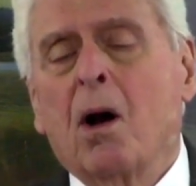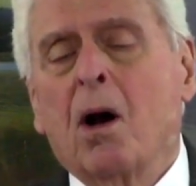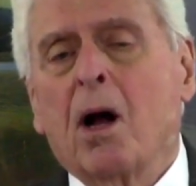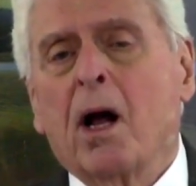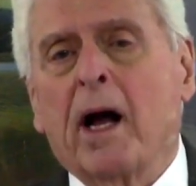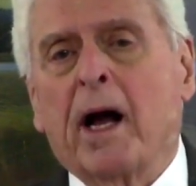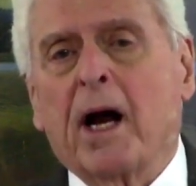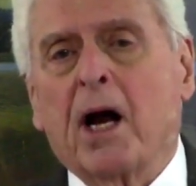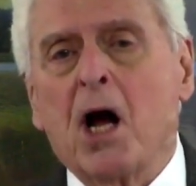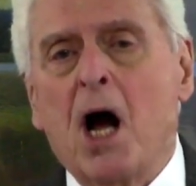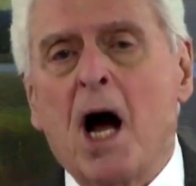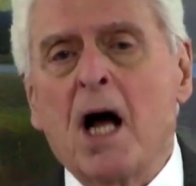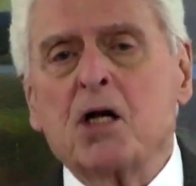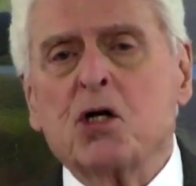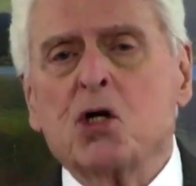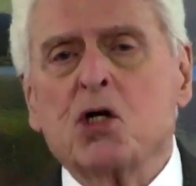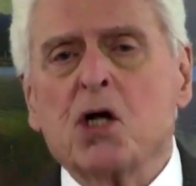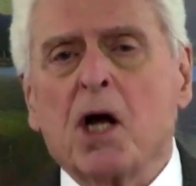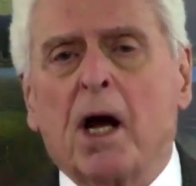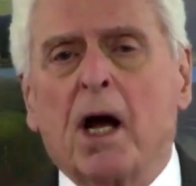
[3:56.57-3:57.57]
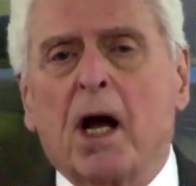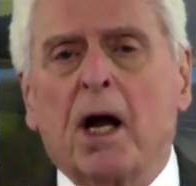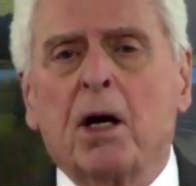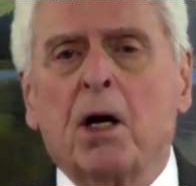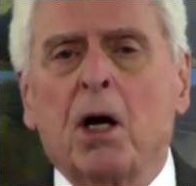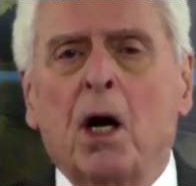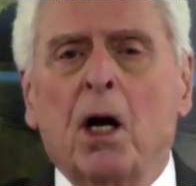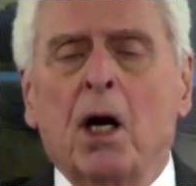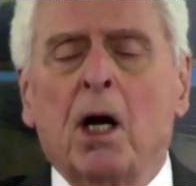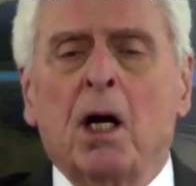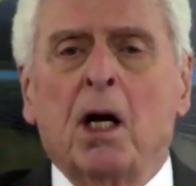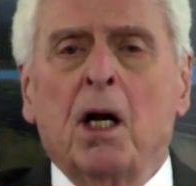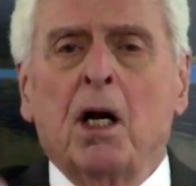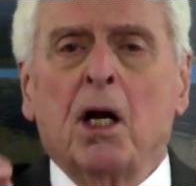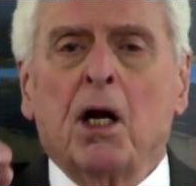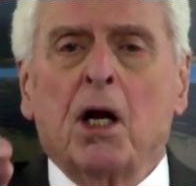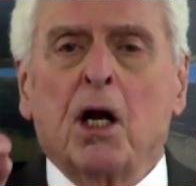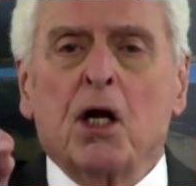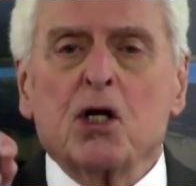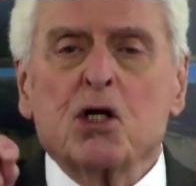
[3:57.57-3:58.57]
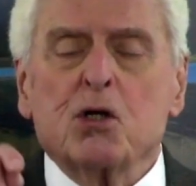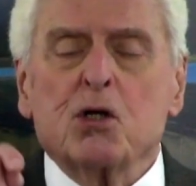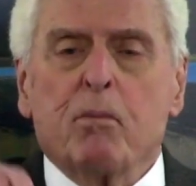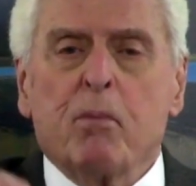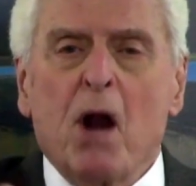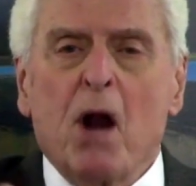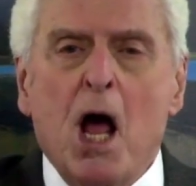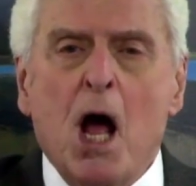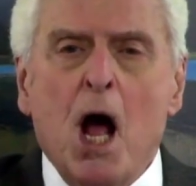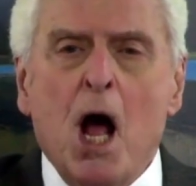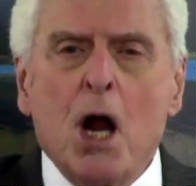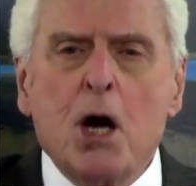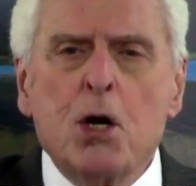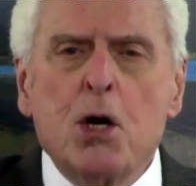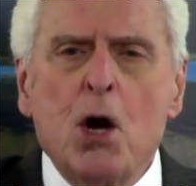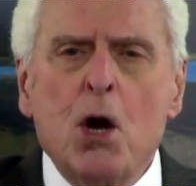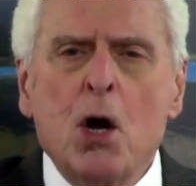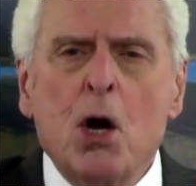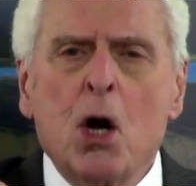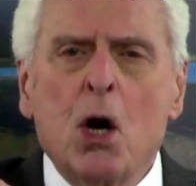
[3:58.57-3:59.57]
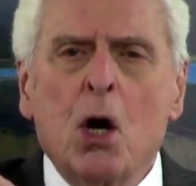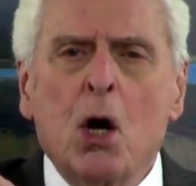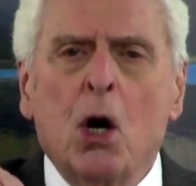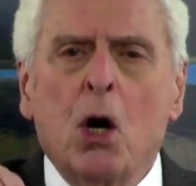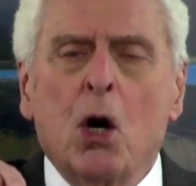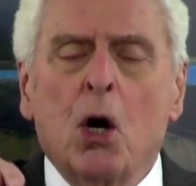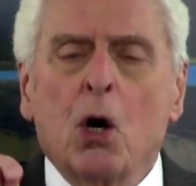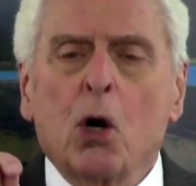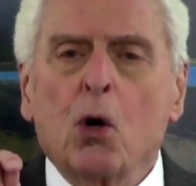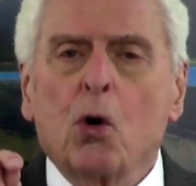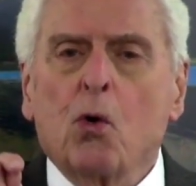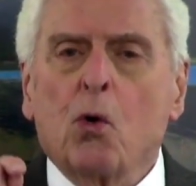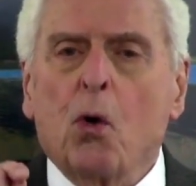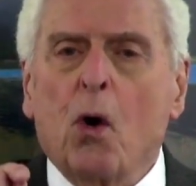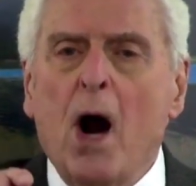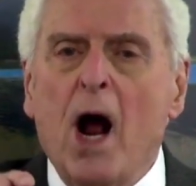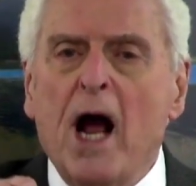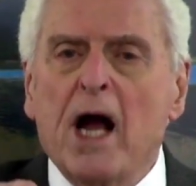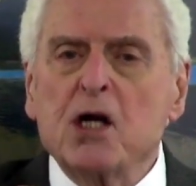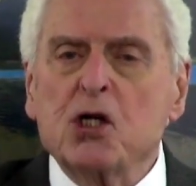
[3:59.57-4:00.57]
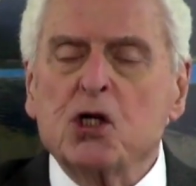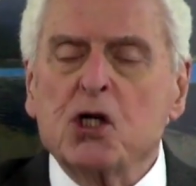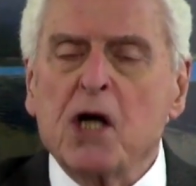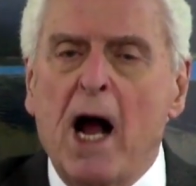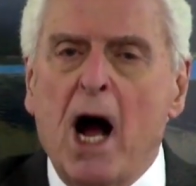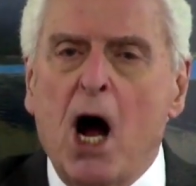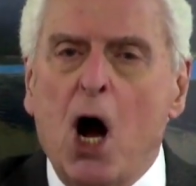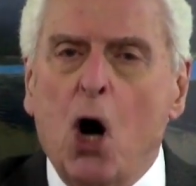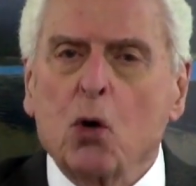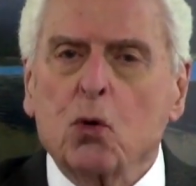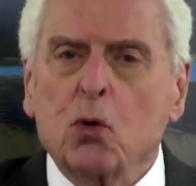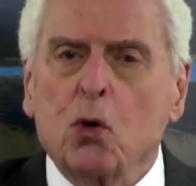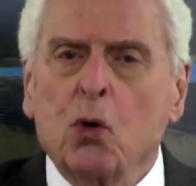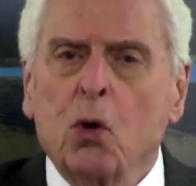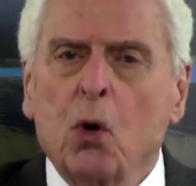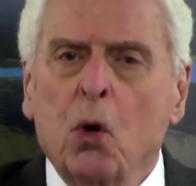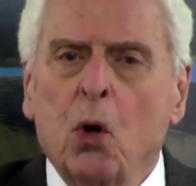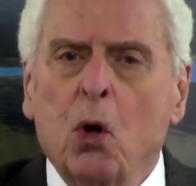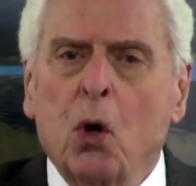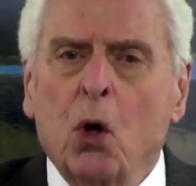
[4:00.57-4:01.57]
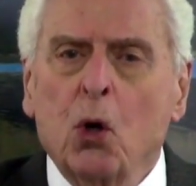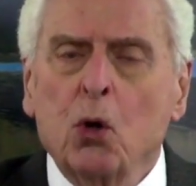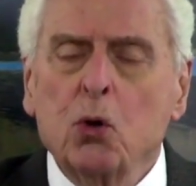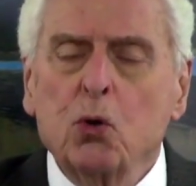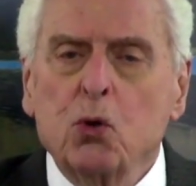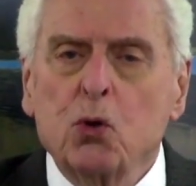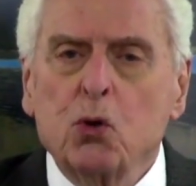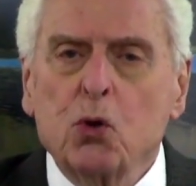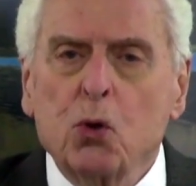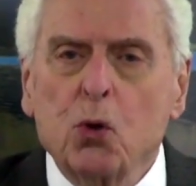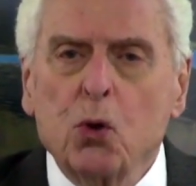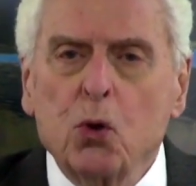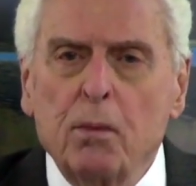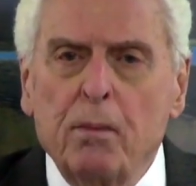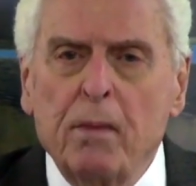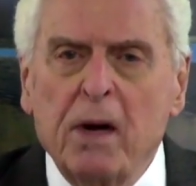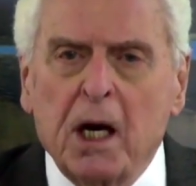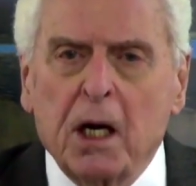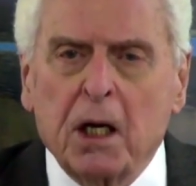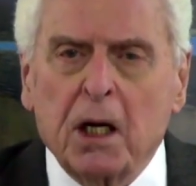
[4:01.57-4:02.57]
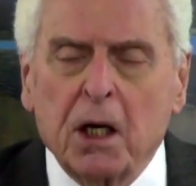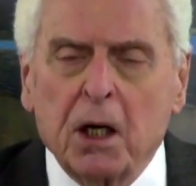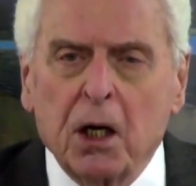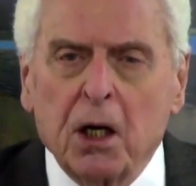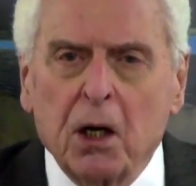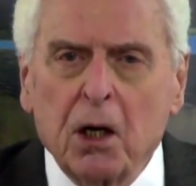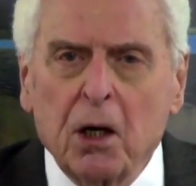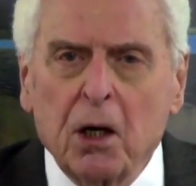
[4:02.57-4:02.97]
And God said, his blood cries out to me.